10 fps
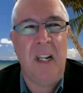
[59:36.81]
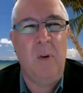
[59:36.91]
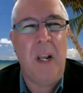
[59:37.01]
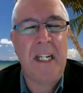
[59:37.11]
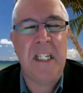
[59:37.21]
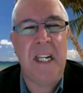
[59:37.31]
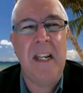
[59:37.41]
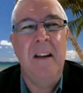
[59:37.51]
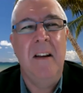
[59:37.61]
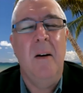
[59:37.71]
It will
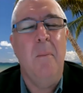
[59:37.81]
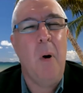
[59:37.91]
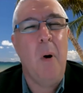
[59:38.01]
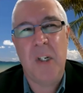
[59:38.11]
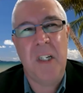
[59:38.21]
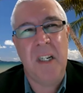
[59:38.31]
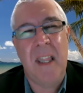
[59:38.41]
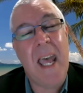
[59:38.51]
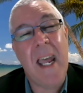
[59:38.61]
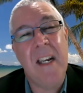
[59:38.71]
actually monitor
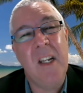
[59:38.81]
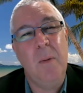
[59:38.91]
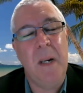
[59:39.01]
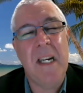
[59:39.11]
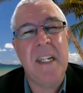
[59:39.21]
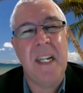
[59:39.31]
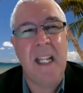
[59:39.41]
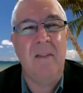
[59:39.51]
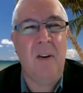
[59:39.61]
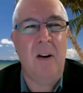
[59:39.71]
that humidity at
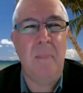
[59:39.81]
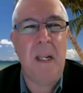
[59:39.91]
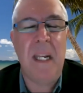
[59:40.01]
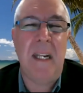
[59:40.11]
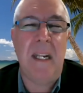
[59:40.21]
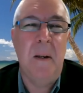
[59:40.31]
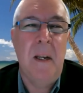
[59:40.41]
the very beginning.